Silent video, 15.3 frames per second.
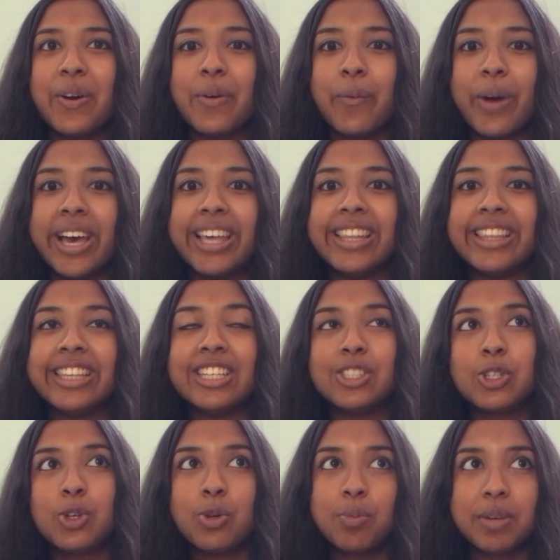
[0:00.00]
when these
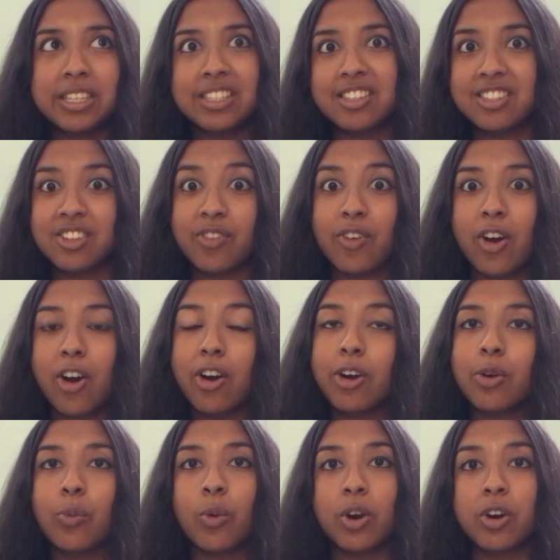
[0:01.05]
two pieces of
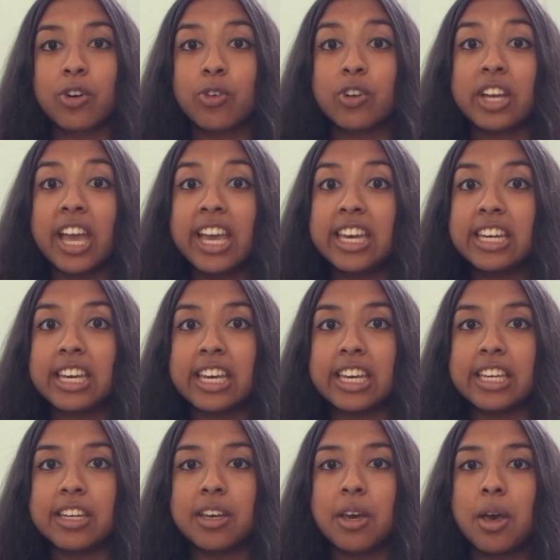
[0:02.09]
art were
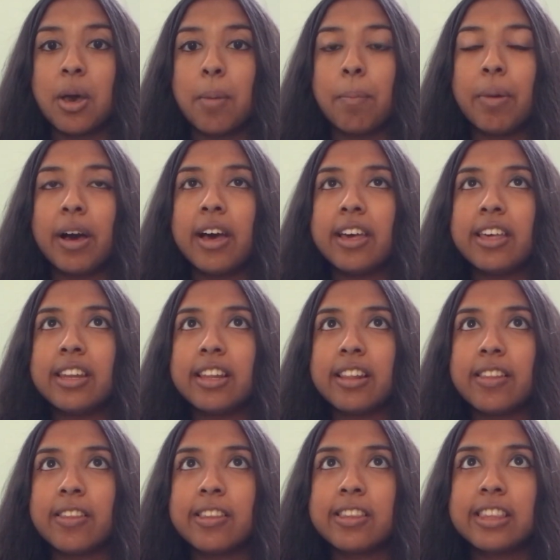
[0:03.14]
created, but
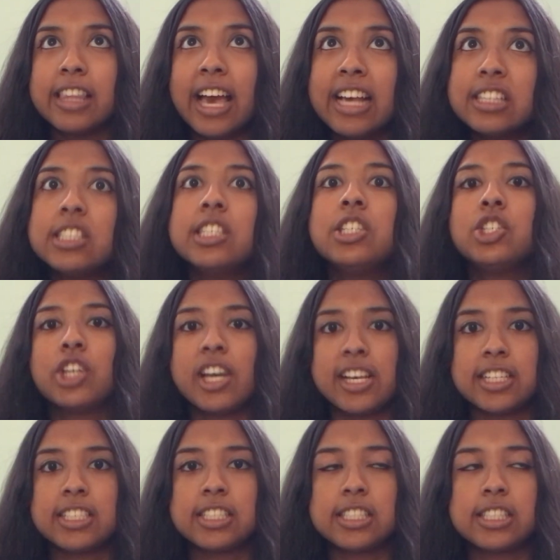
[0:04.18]
that
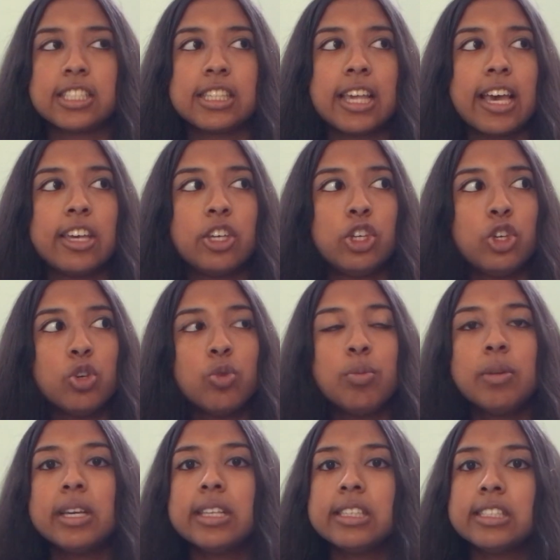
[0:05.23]
suggests that
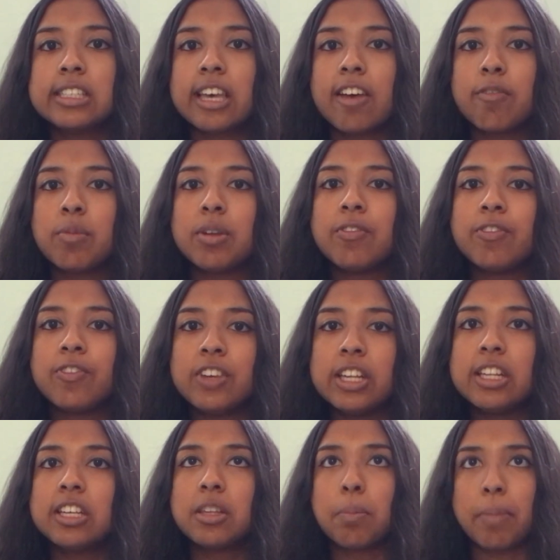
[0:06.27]
humans have been
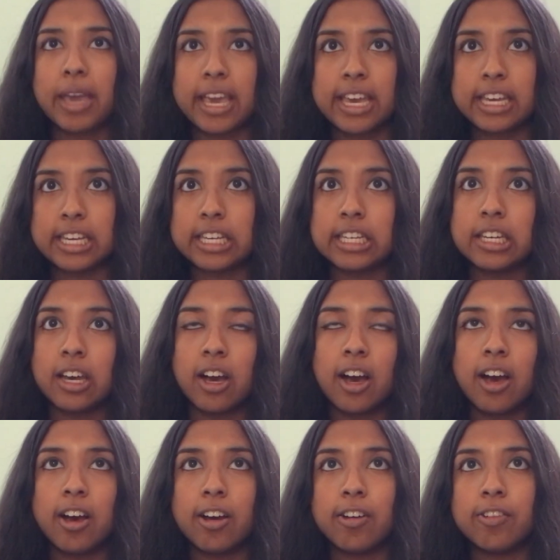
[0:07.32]
feeling the pain
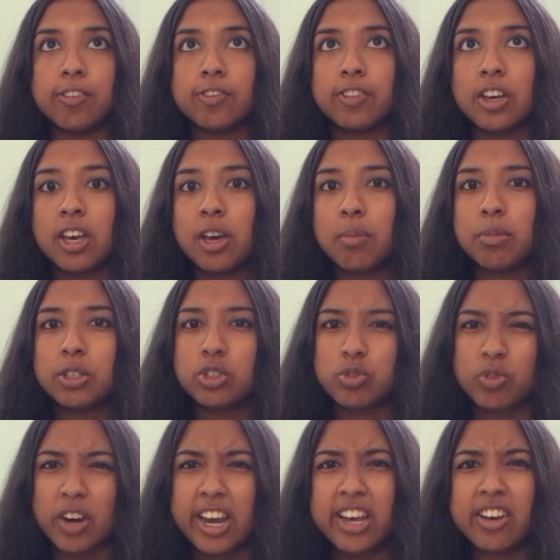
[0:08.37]
of
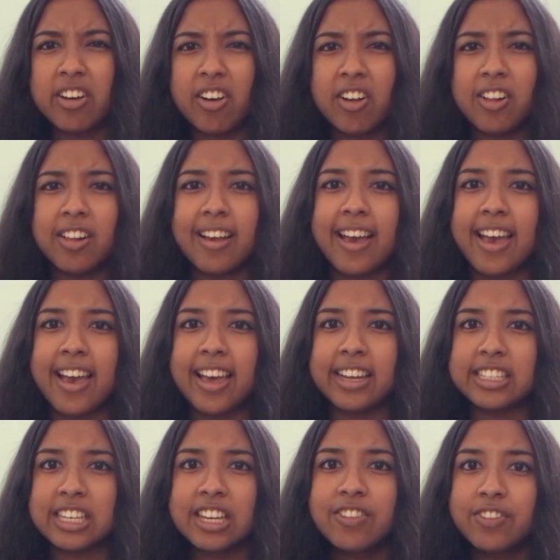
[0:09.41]
betrayal
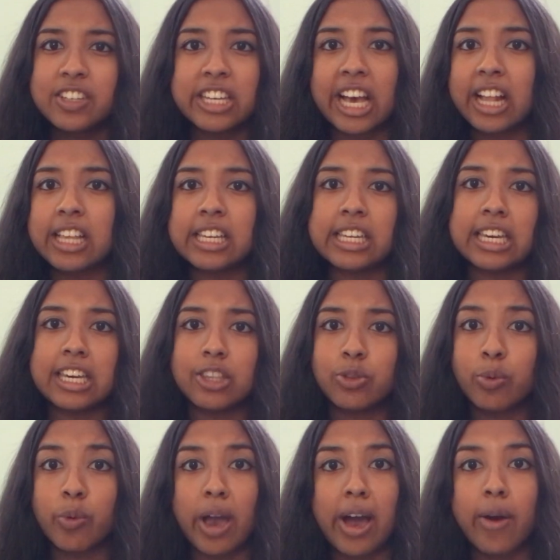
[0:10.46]
and infidelity
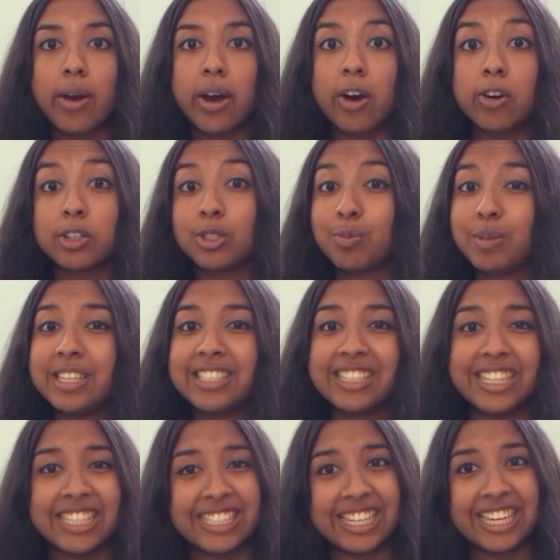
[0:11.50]
throughout our
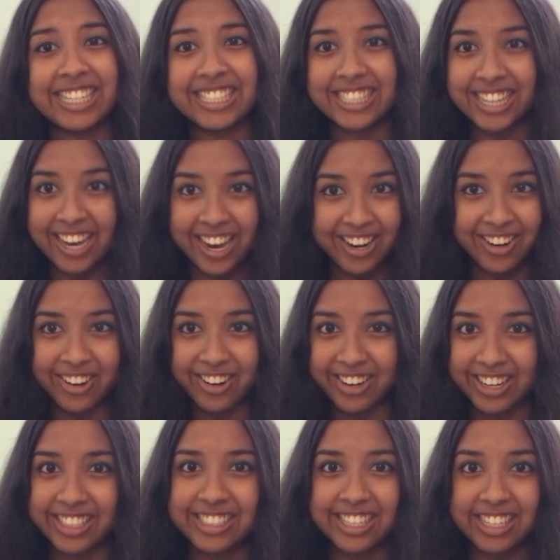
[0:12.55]
species' entire
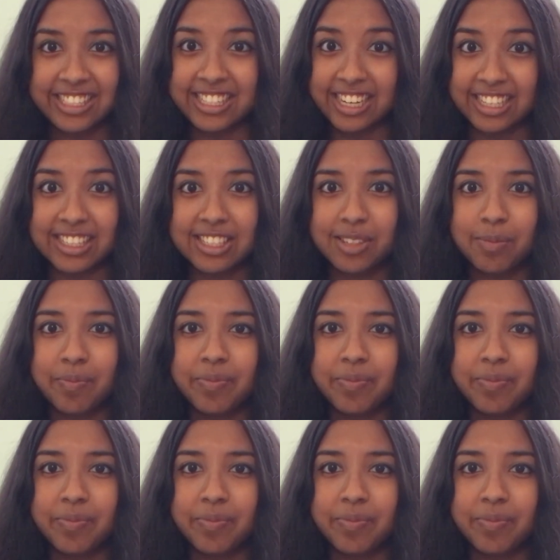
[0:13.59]
existence.